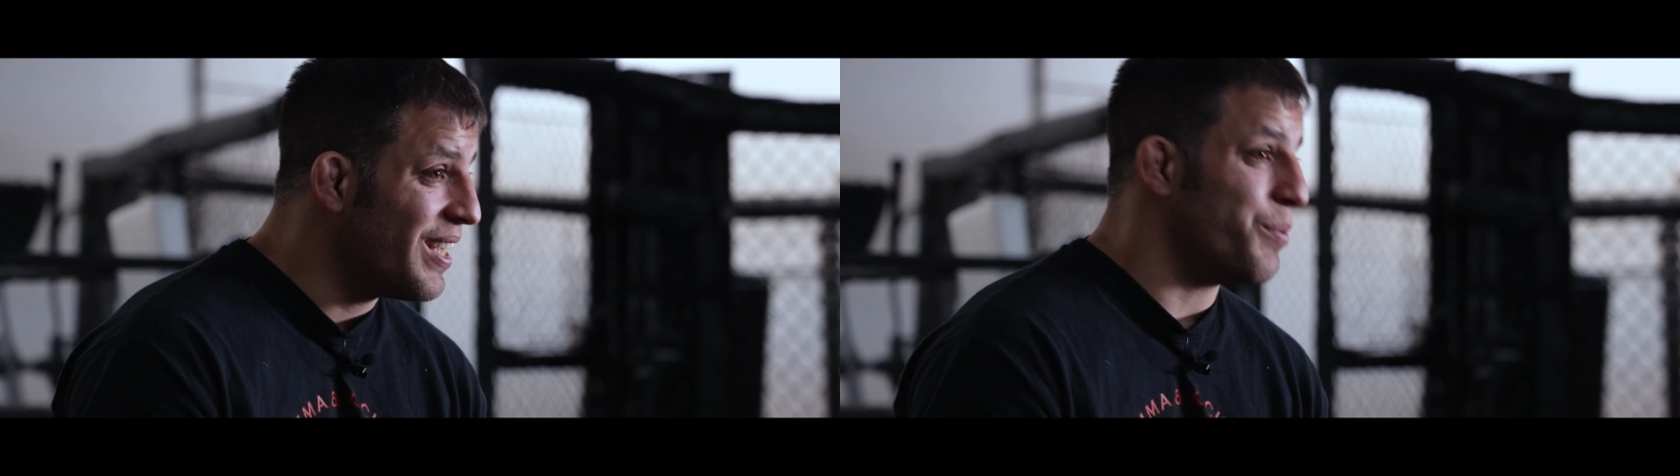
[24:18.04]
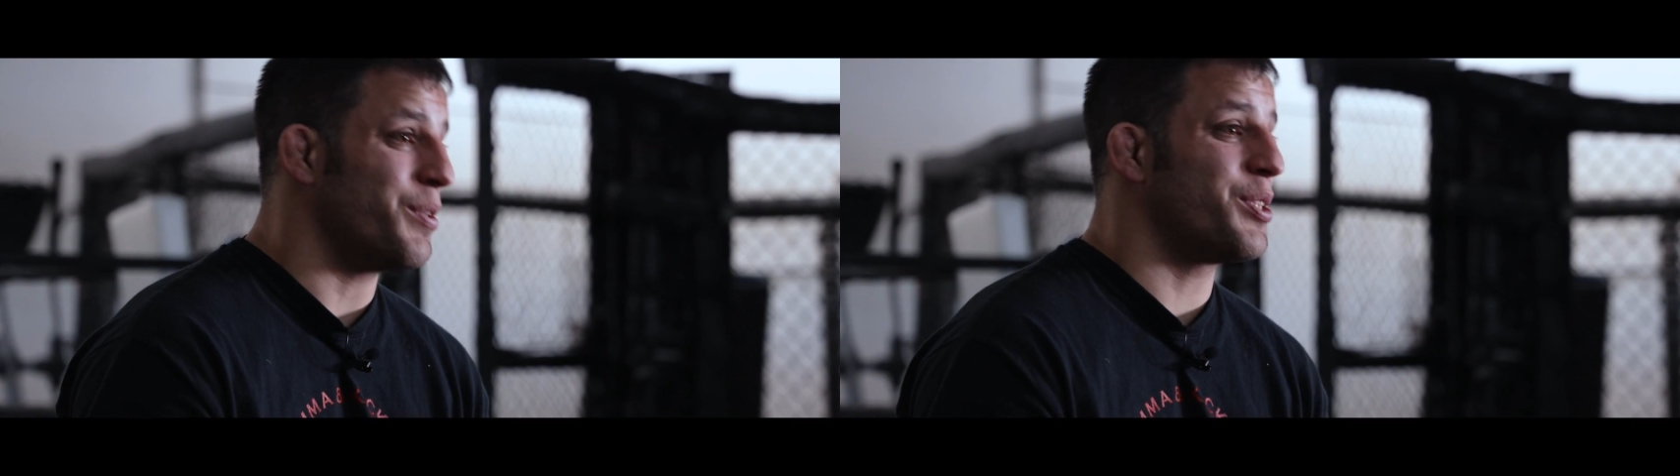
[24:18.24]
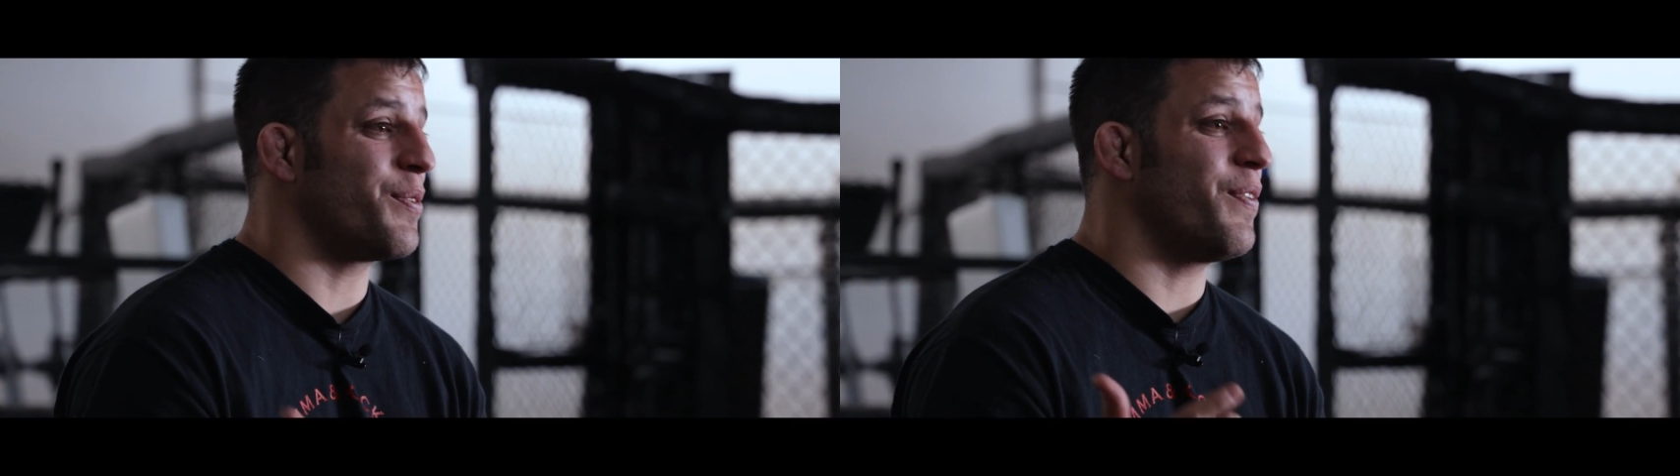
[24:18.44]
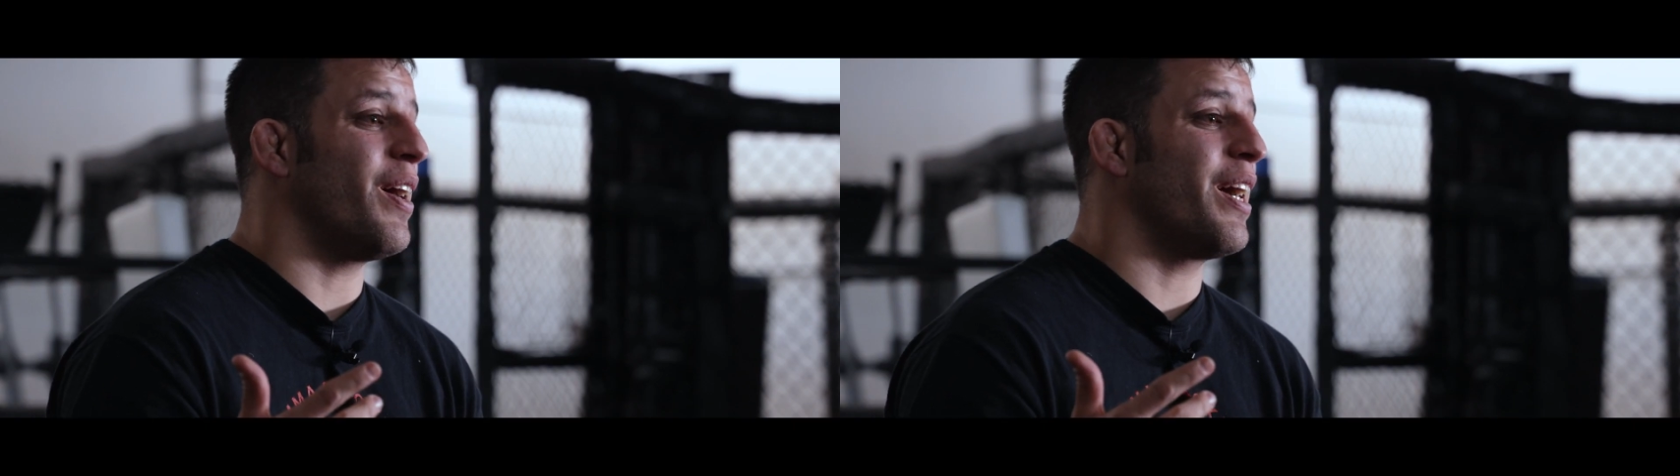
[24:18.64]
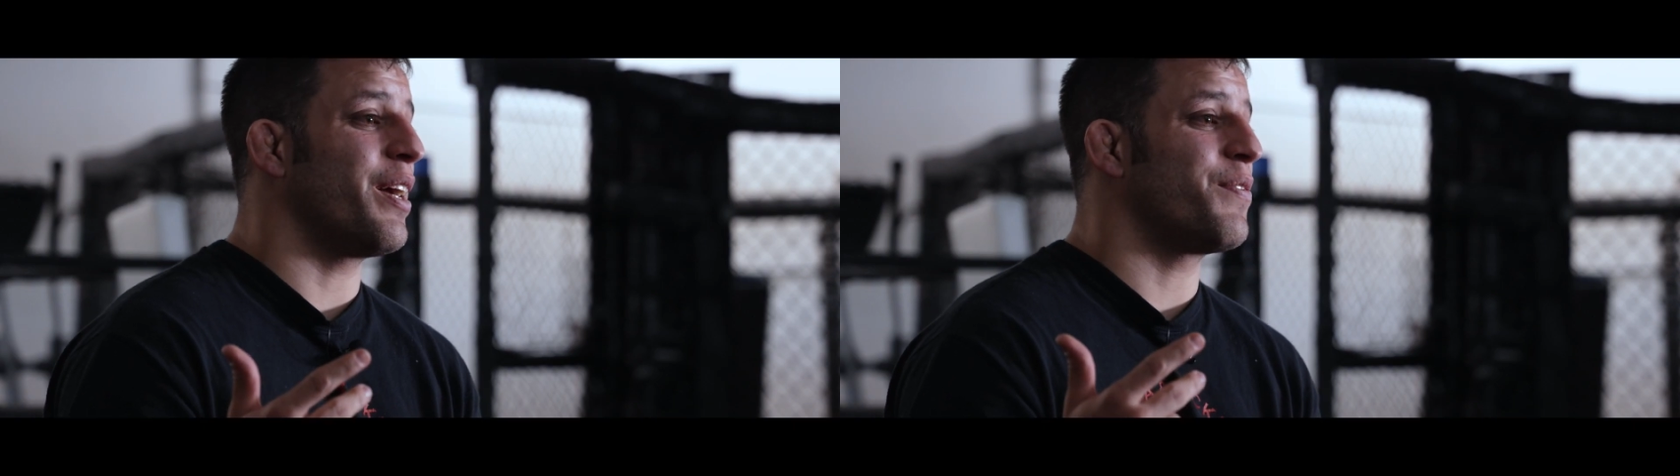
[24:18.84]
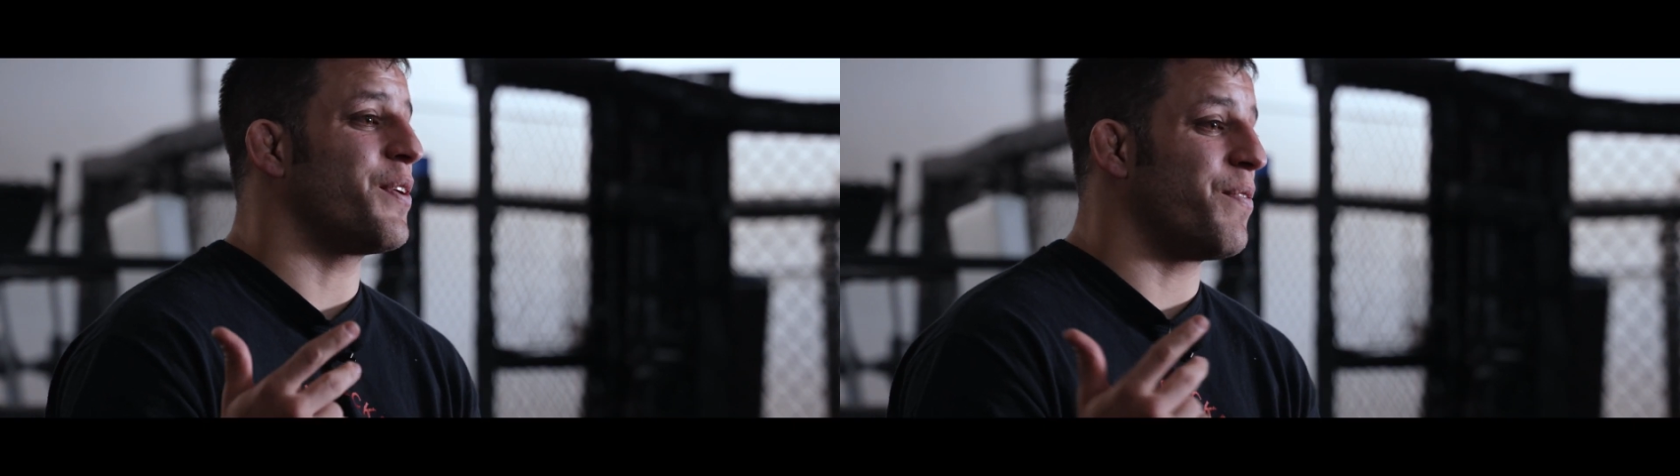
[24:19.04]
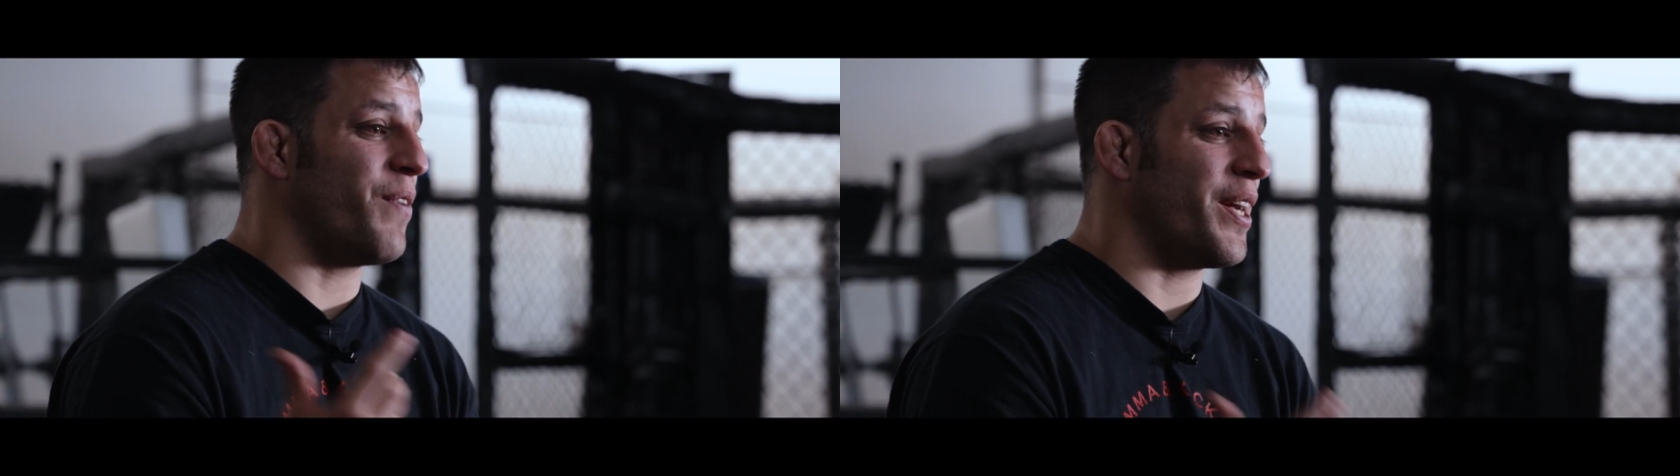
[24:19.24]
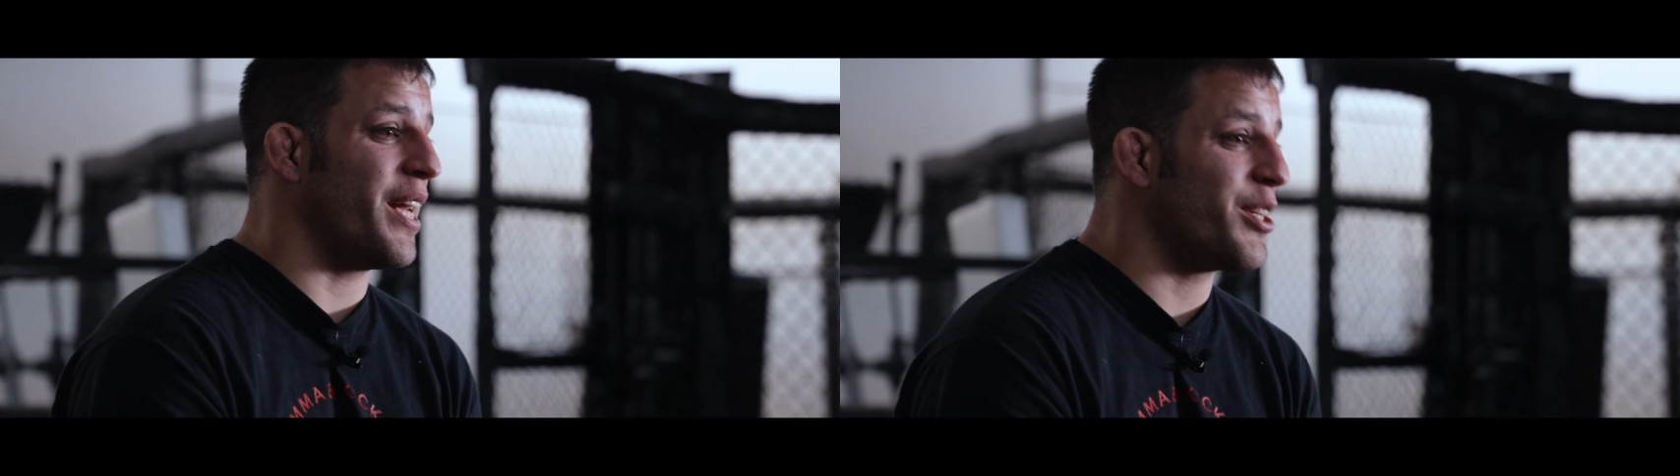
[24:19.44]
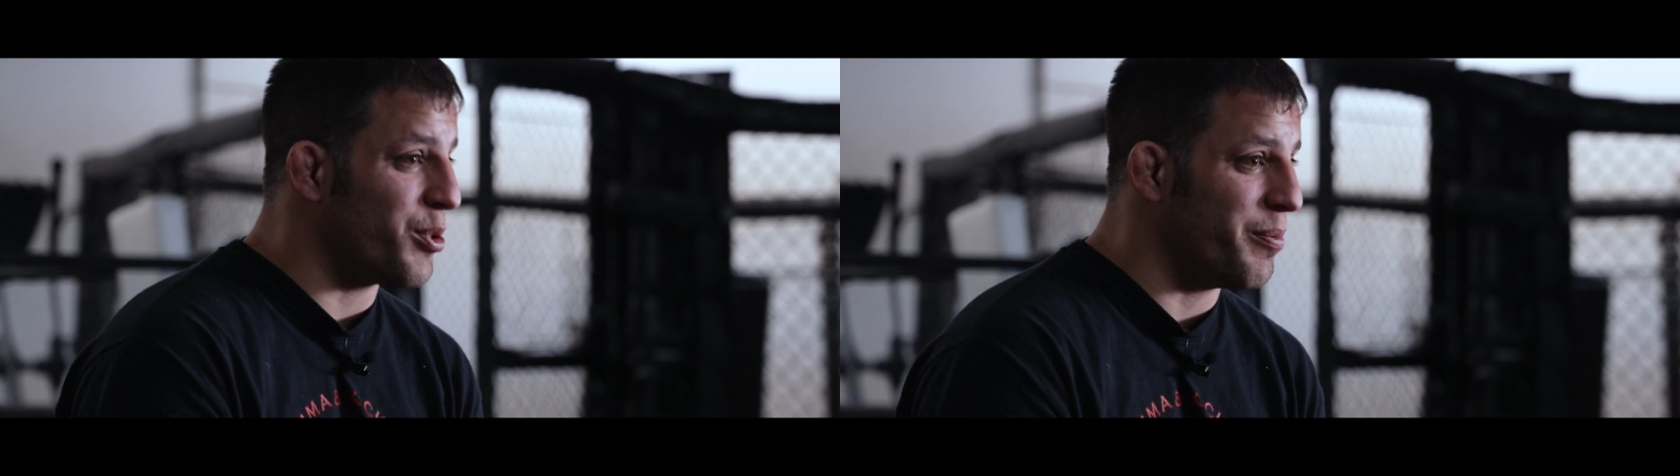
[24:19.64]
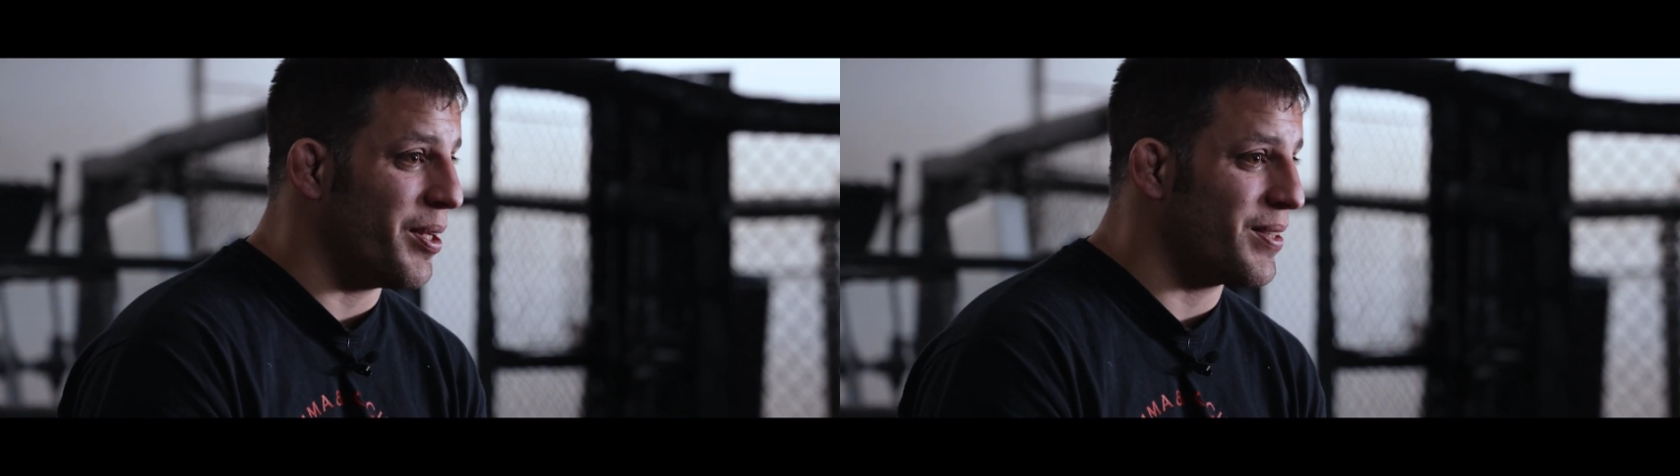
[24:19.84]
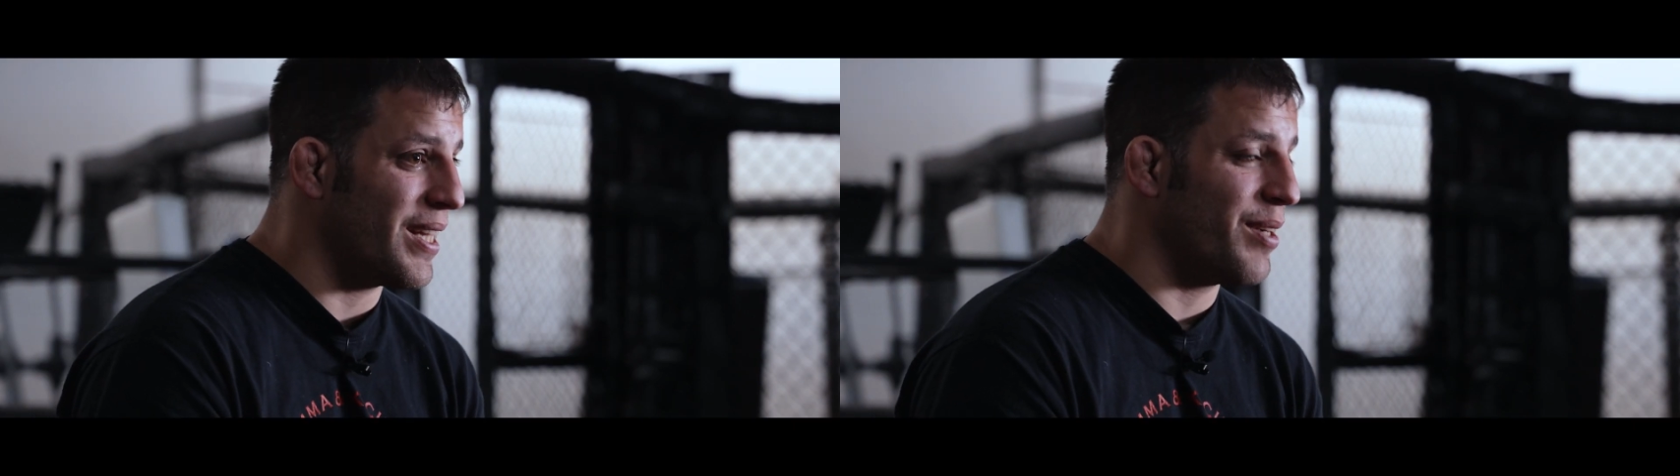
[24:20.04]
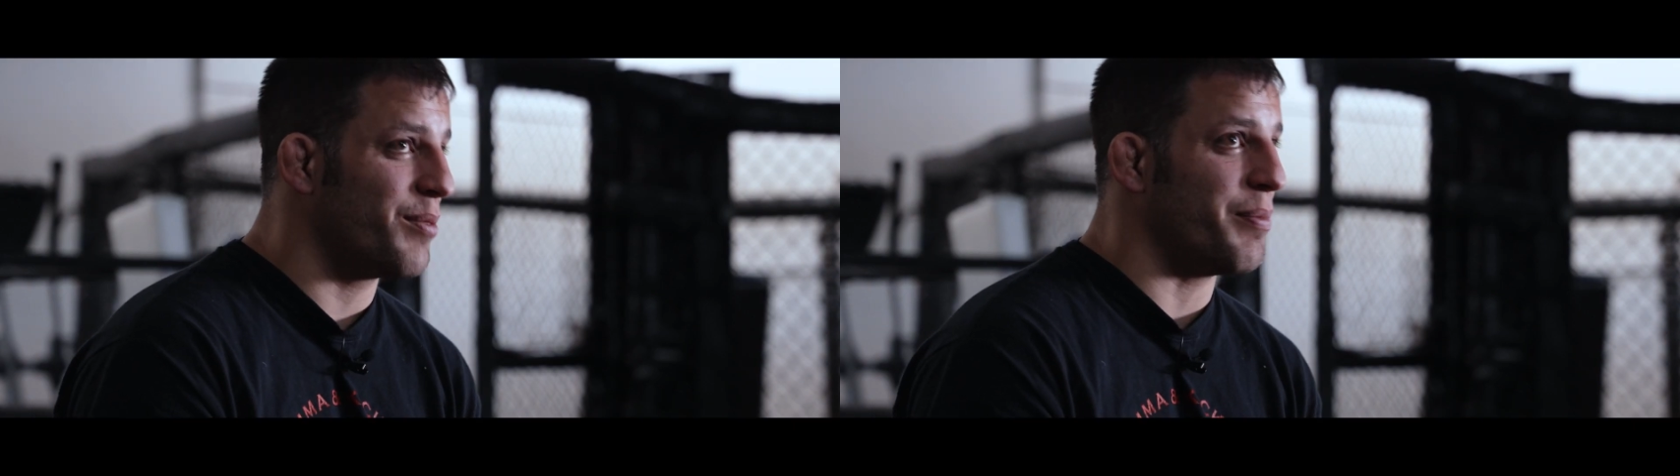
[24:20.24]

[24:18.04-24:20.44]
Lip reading: We survived a financial meltdown.